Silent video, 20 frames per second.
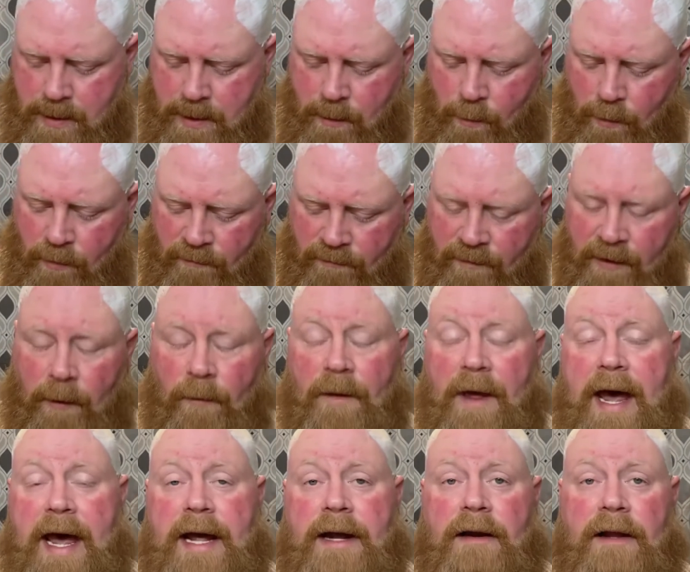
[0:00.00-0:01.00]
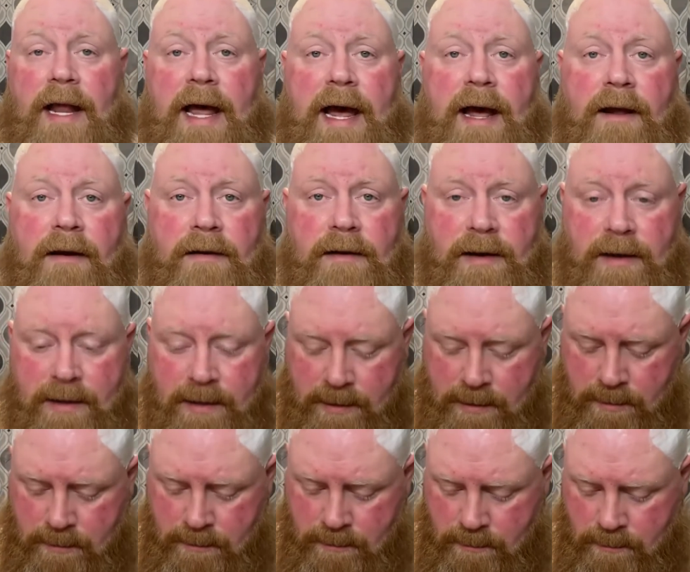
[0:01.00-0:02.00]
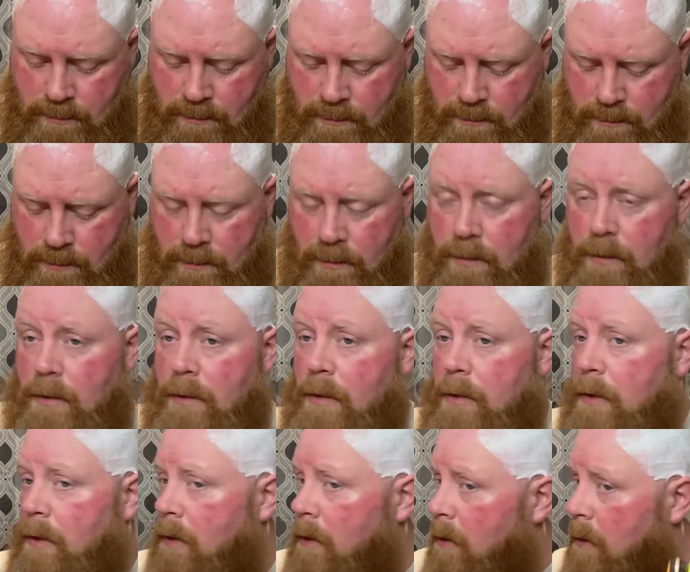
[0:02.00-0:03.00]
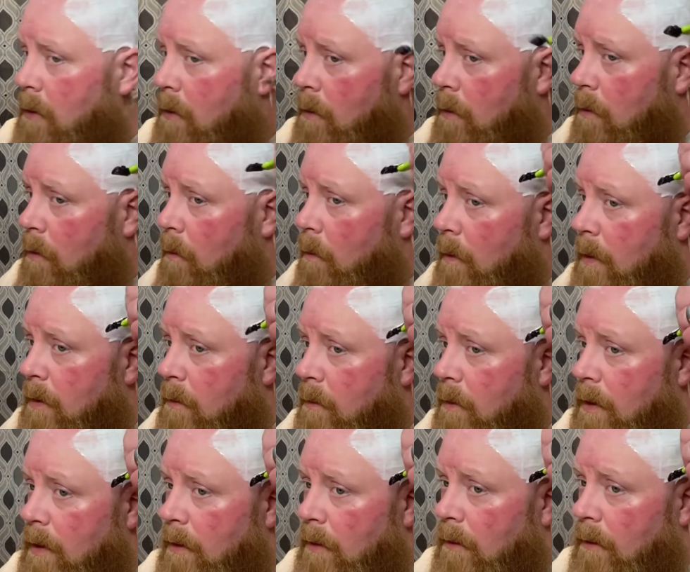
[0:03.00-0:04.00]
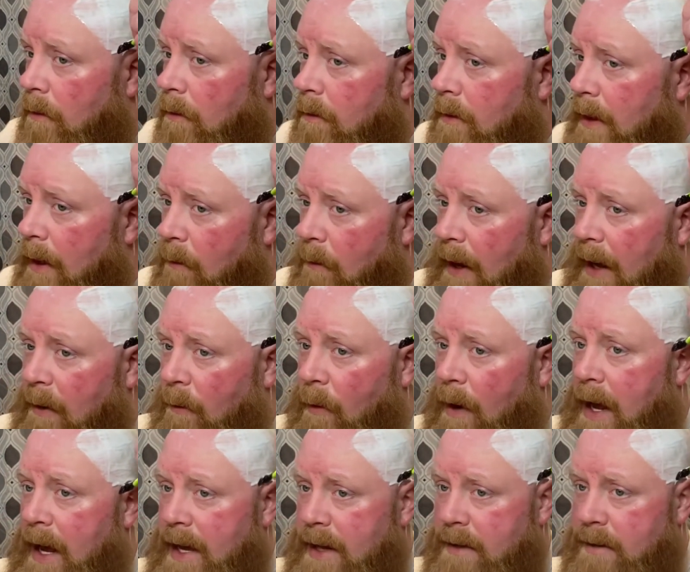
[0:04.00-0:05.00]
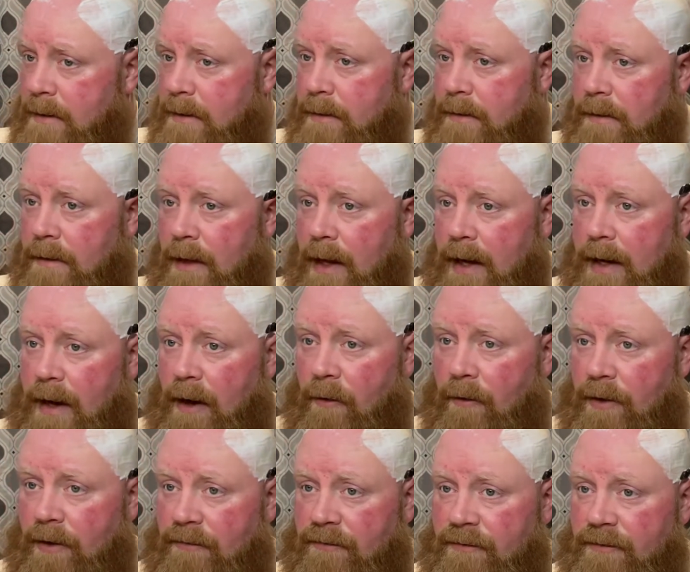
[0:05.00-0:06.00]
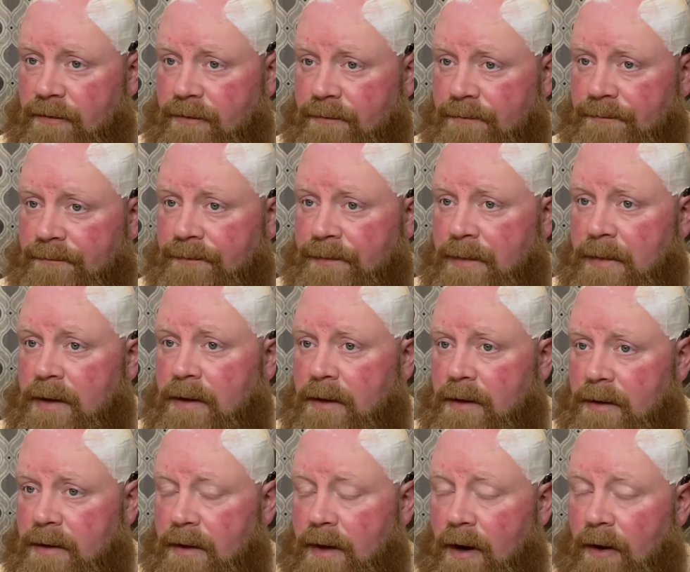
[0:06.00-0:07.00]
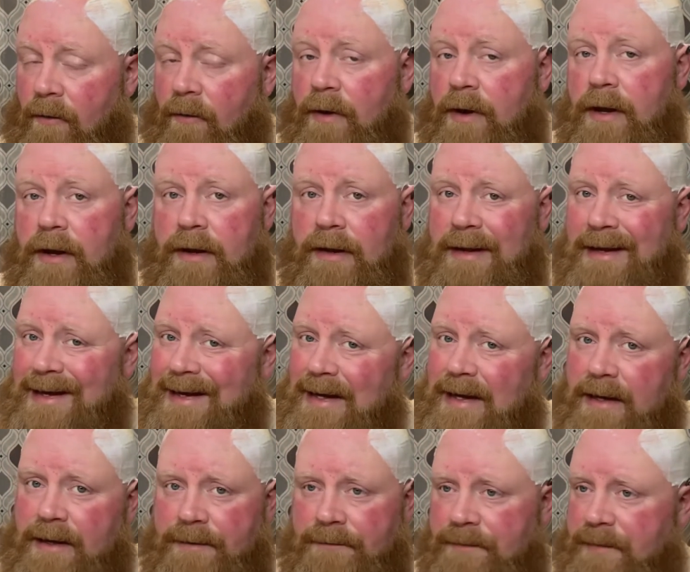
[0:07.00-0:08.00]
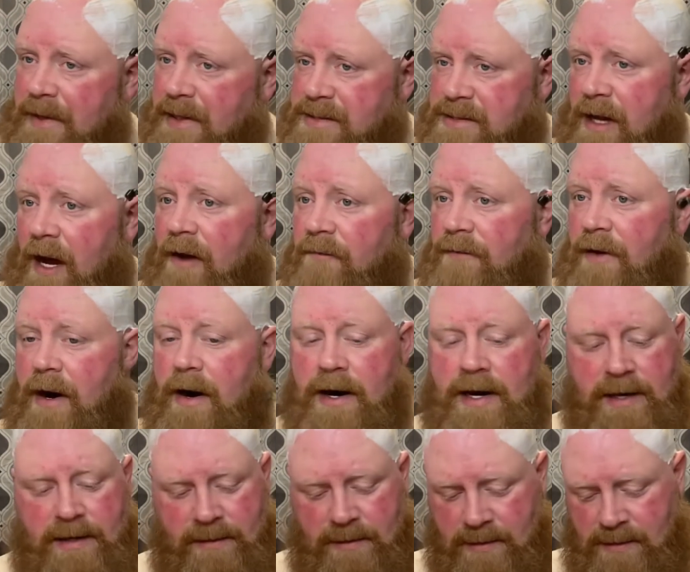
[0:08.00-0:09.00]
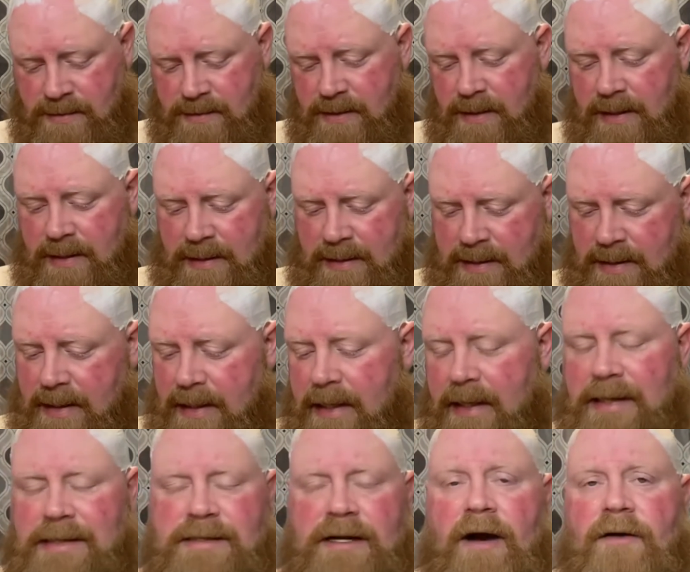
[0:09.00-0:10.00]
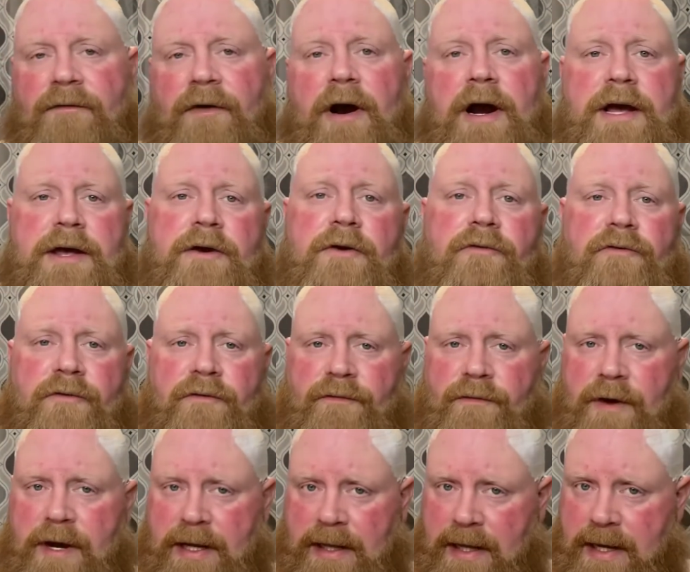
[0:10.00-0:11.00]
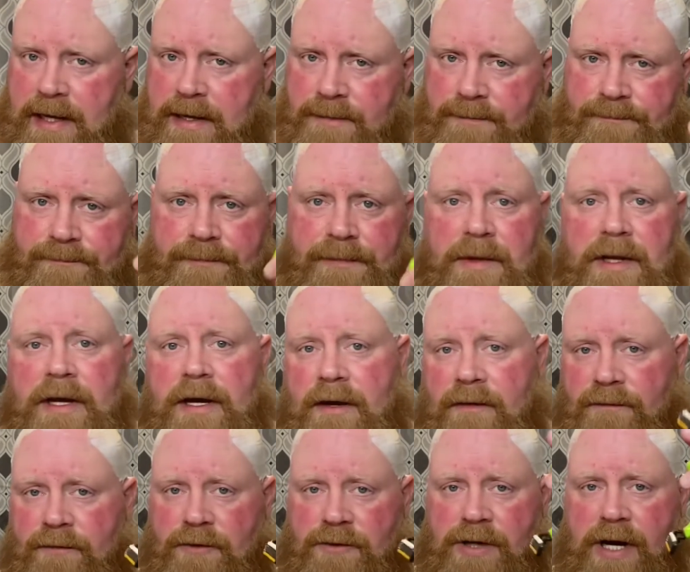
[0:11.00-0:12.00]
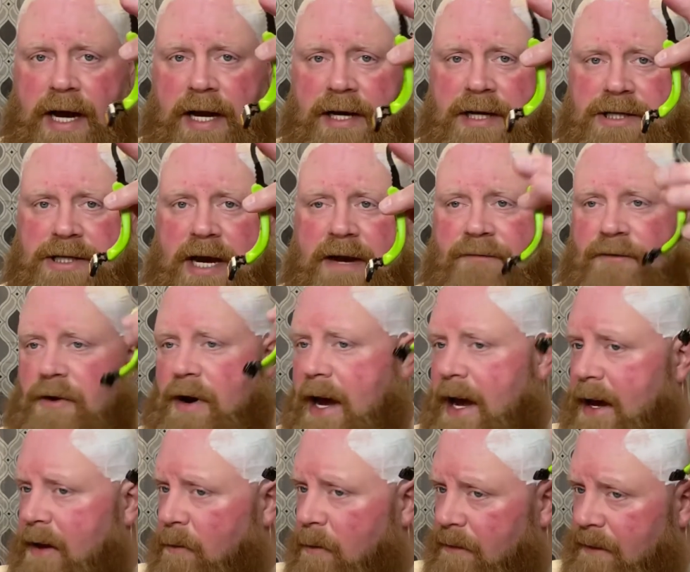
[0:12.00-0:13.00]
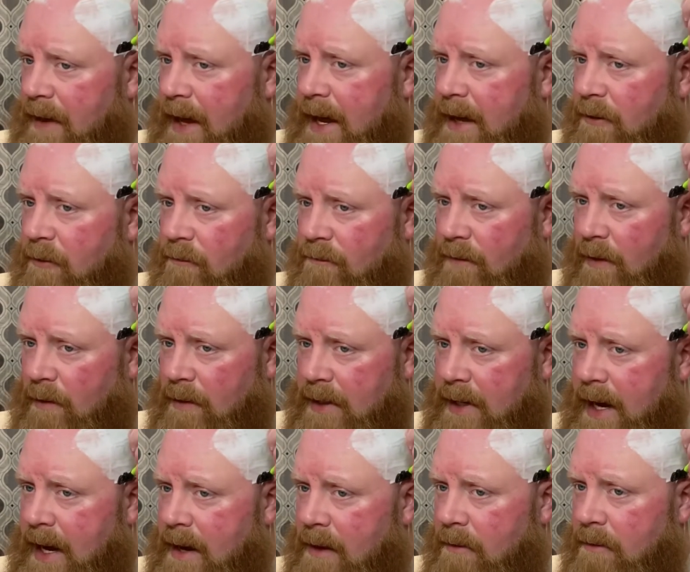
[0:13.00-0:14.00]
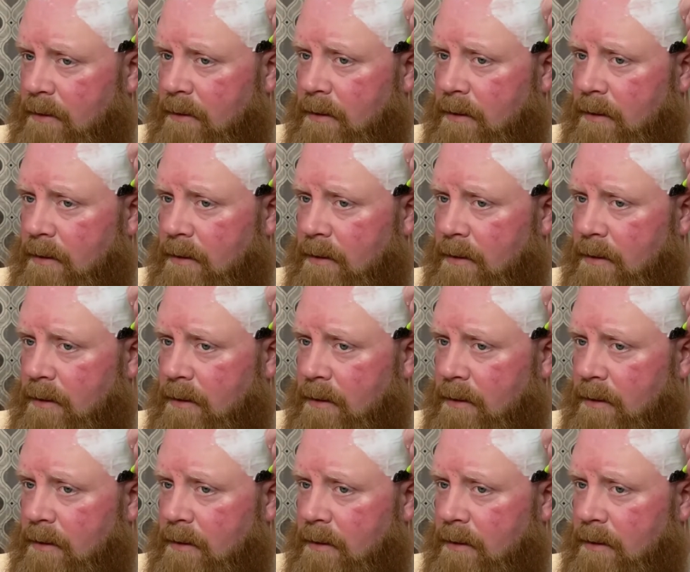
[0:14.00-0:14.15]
We'll fold the handle out, and we will, now right away, I notice, you know, it's not very user-friendly if you're trying to shave your head with the handle folded out.